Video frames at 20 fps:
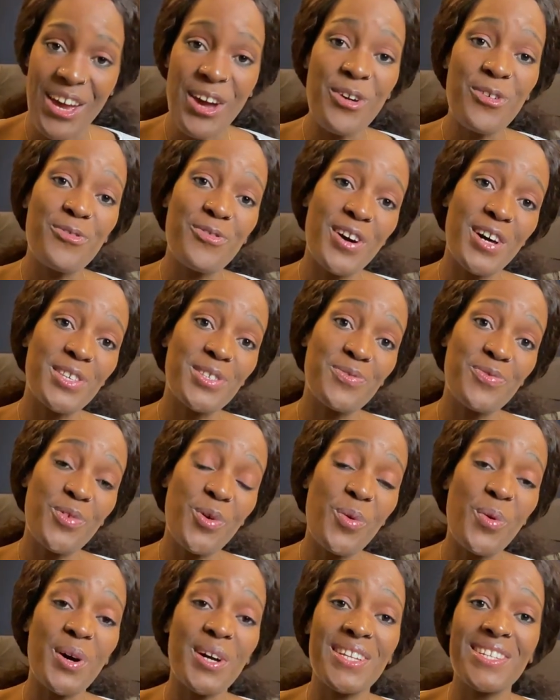Fast
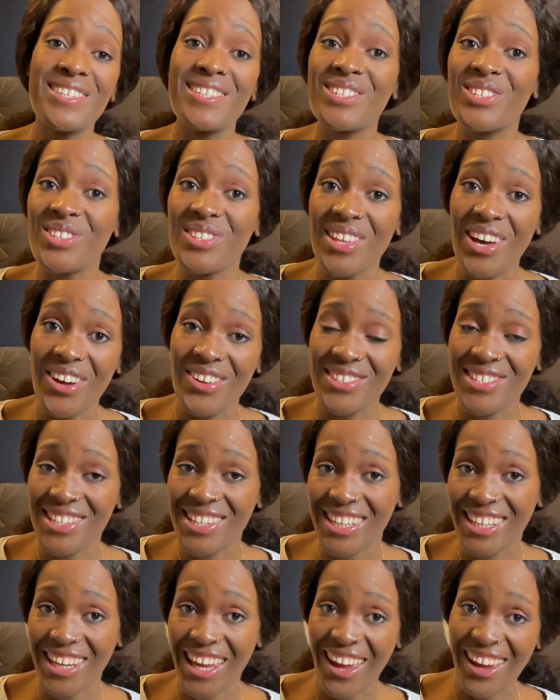forward
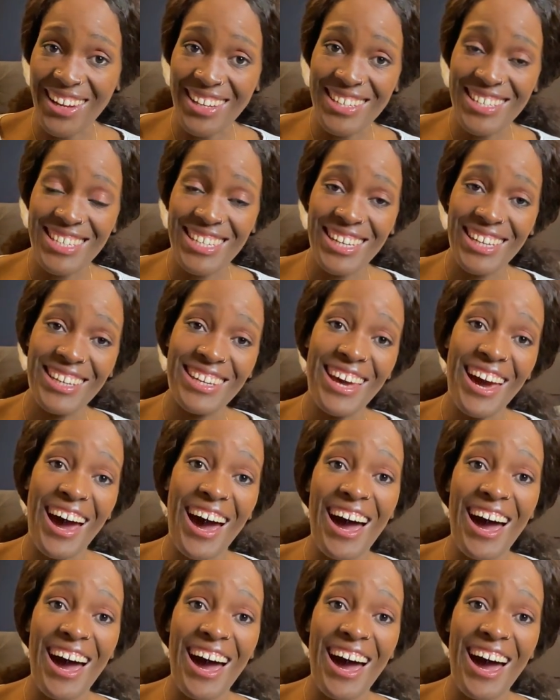2018,